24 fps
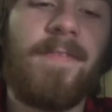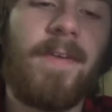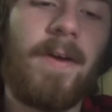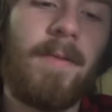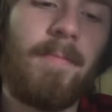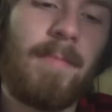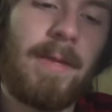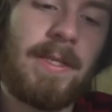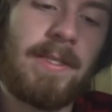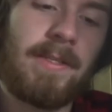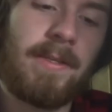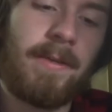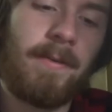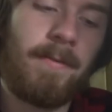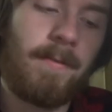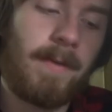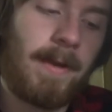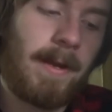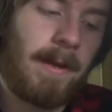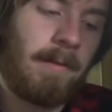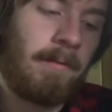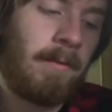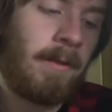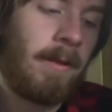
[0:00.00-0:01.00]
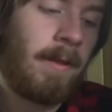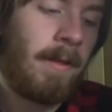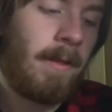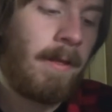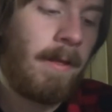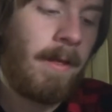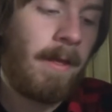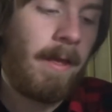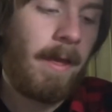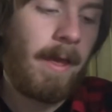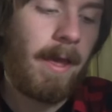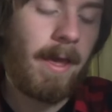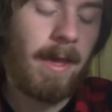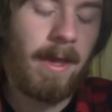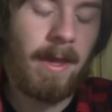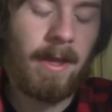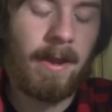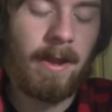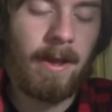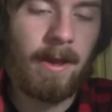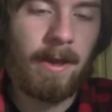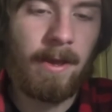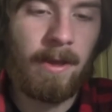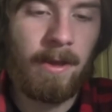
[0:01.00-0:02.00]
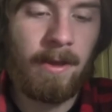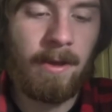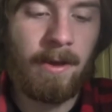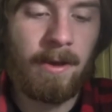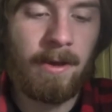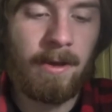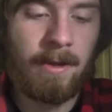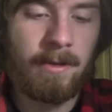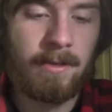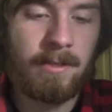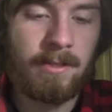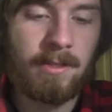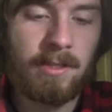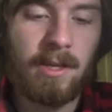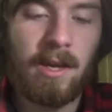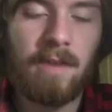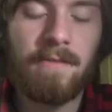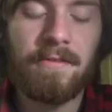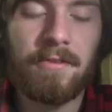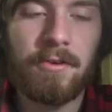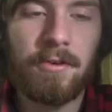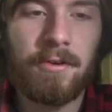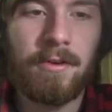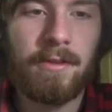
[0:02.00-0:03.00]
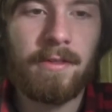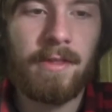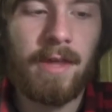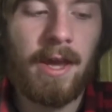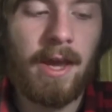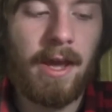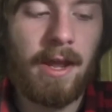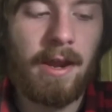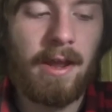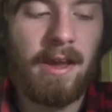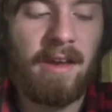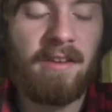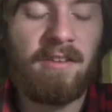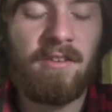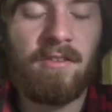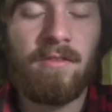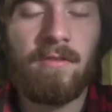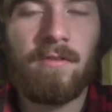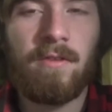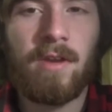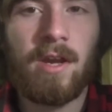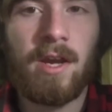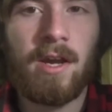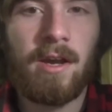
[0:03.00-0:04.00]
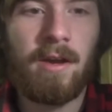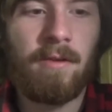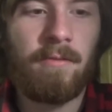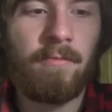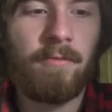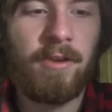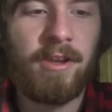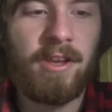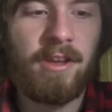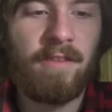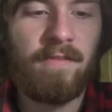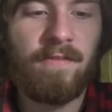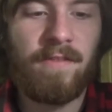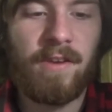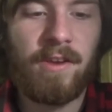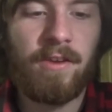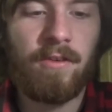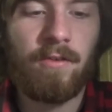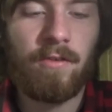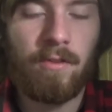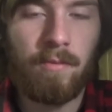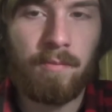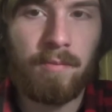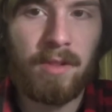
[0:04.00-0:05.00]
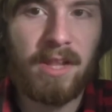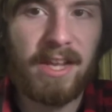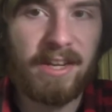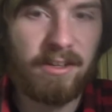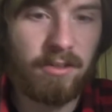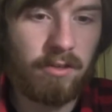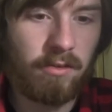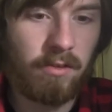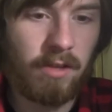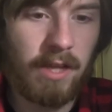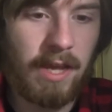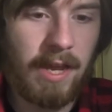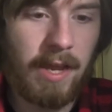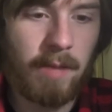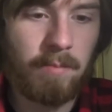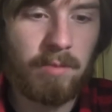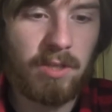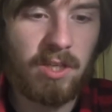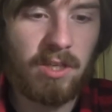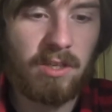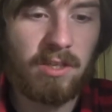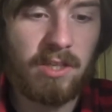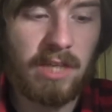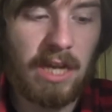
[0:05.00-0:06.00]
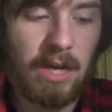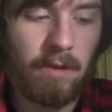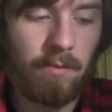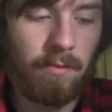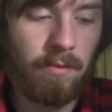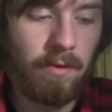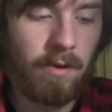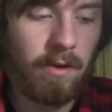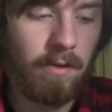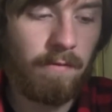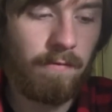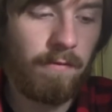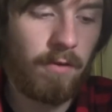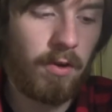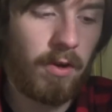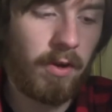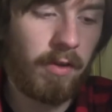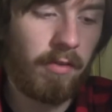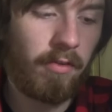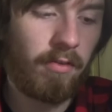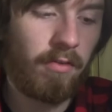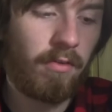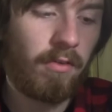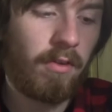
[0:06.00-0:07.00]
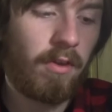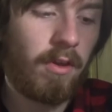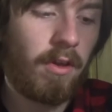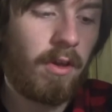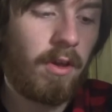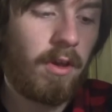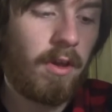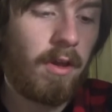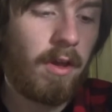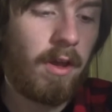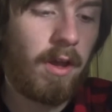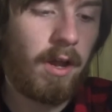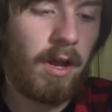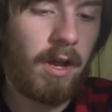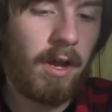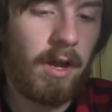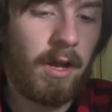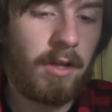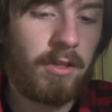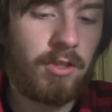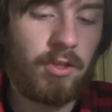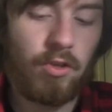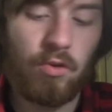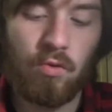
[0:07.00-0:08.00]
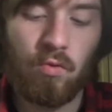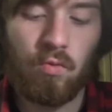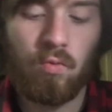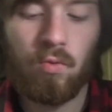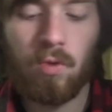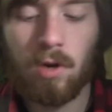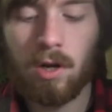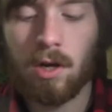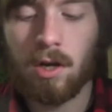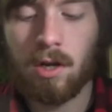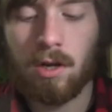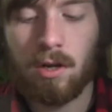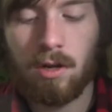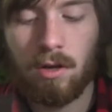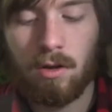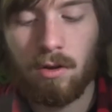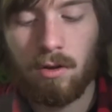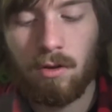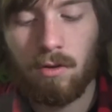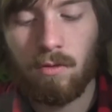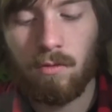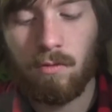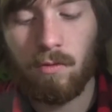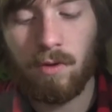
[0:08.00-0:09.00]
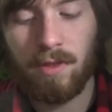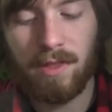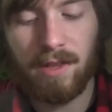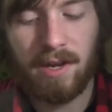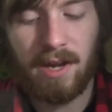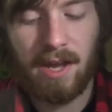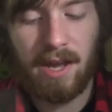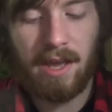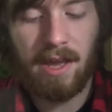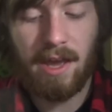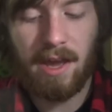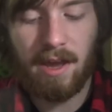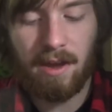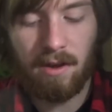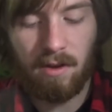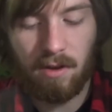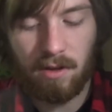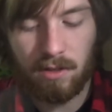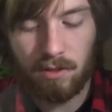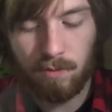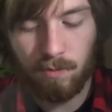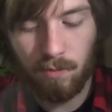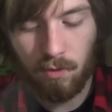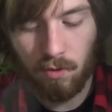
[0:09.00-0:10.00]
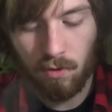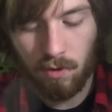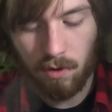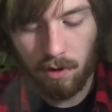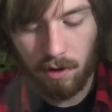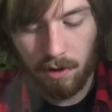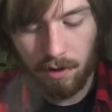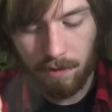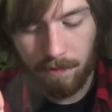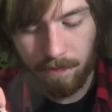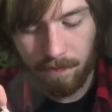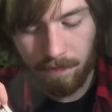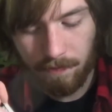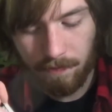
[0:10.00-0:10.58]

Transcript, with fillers: font messing around, and I uh, discovered that I could uh, reconfigure the Plecter Labs sound fonts uh, to work with an Iagon's board.